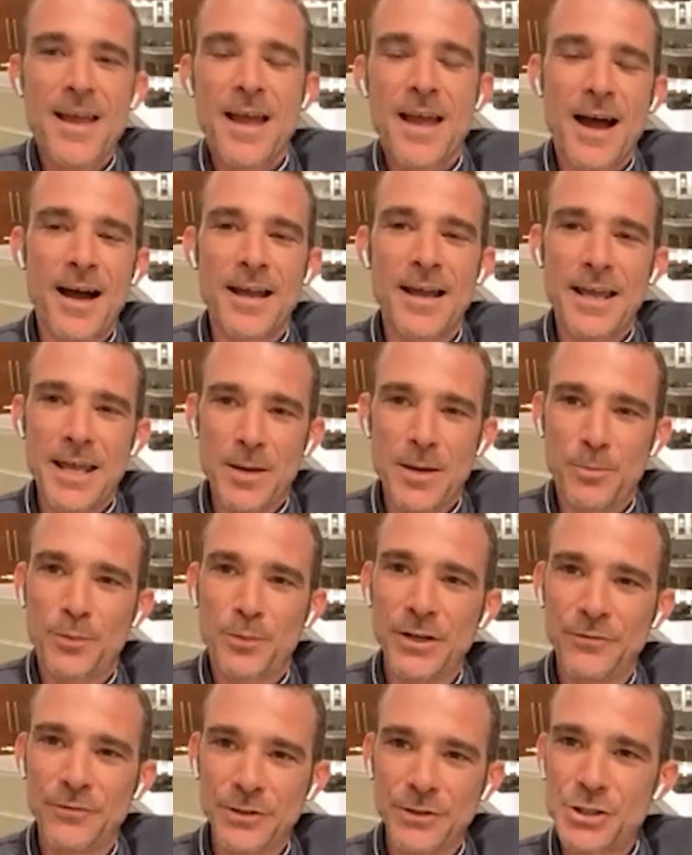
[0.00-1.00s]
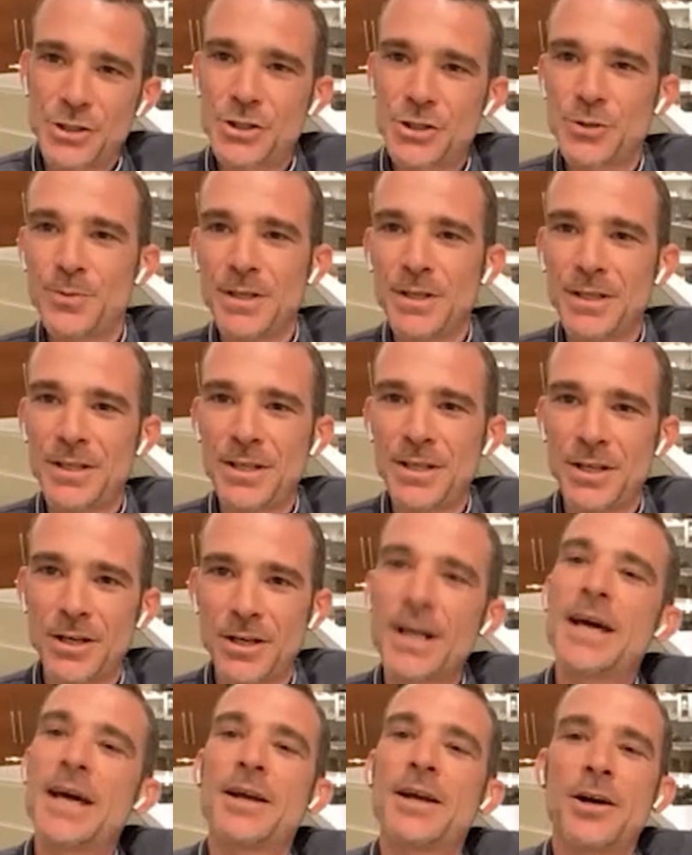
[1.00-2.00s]
I am privileged to be
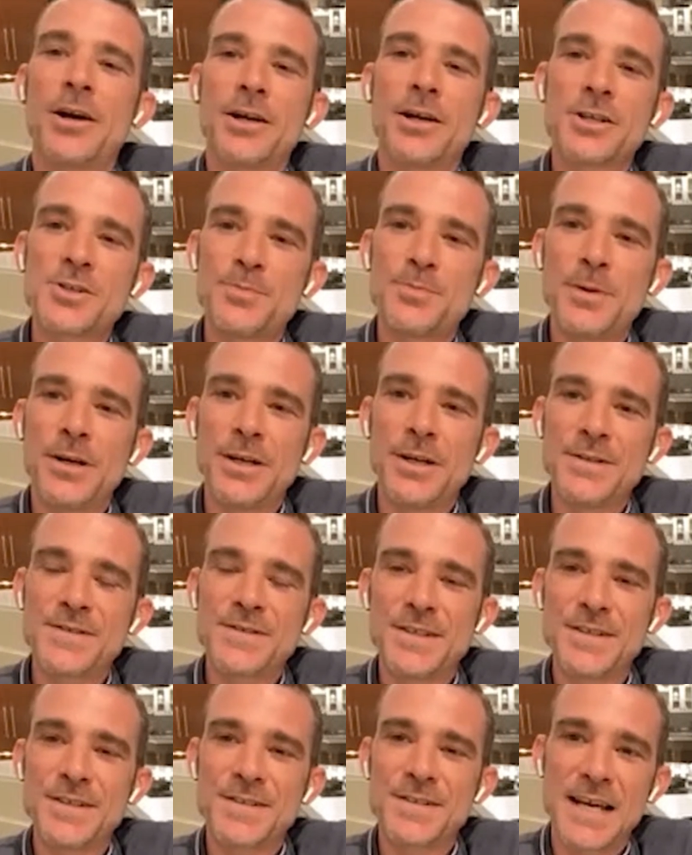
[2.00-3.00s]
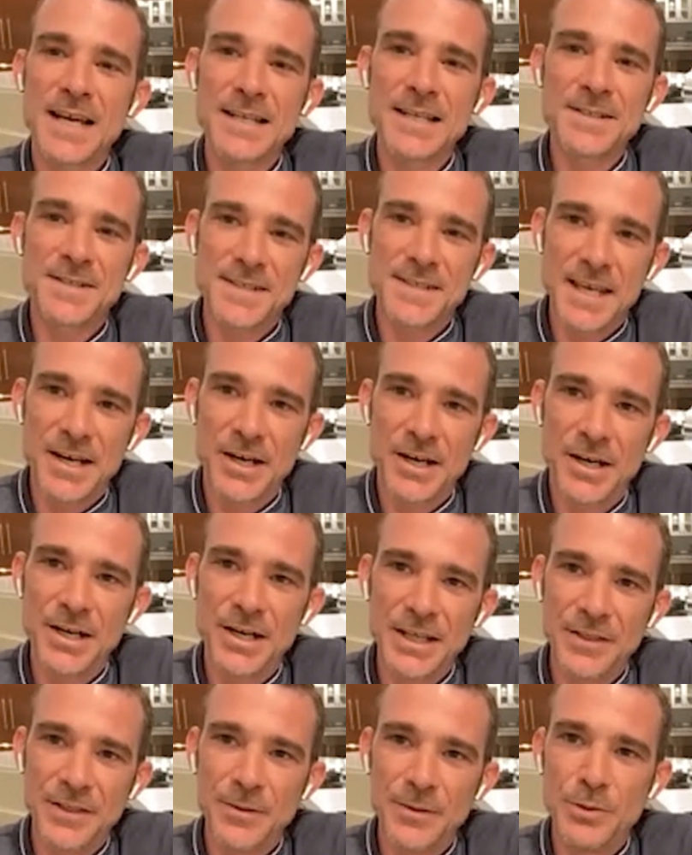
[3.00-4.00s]
here at our Experience and Design Center
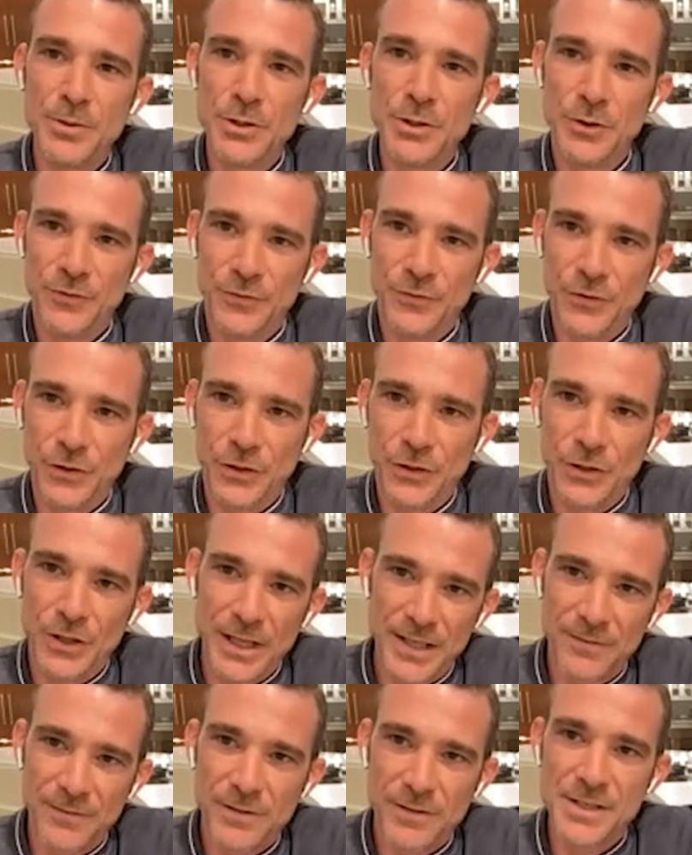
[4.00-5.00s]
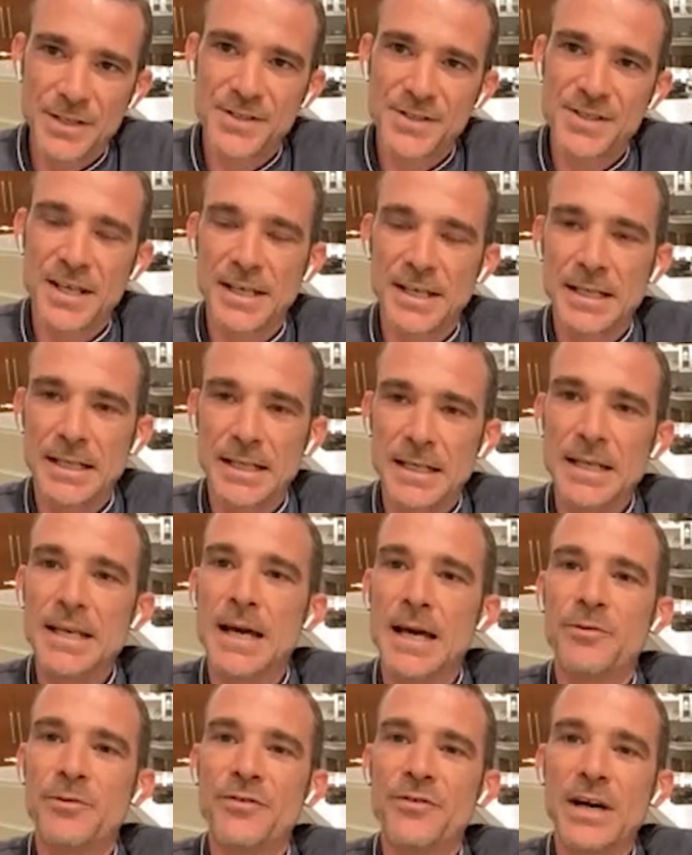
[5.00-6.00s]
in the beautiful and very sunny
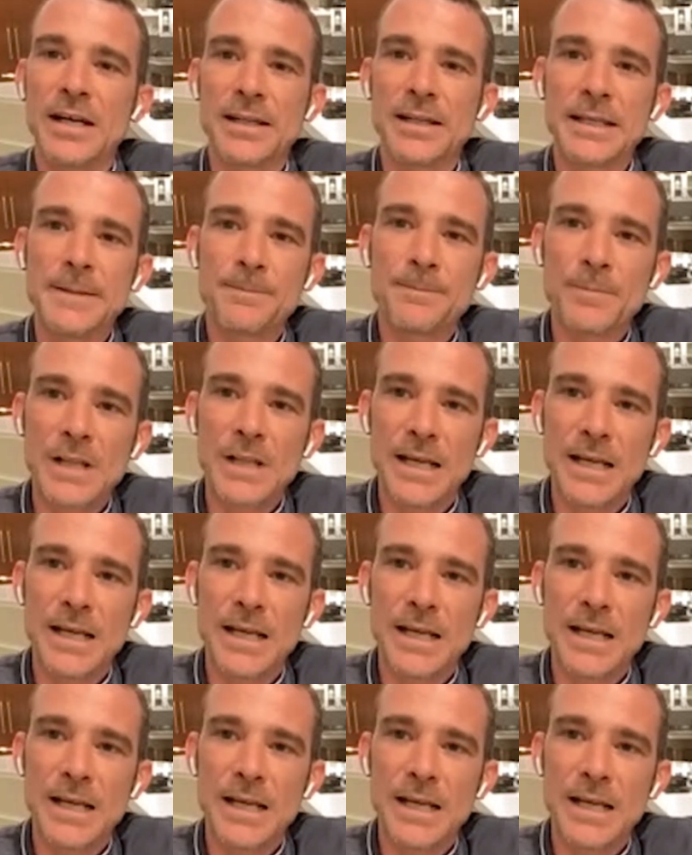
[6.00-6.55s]
Napa Valley.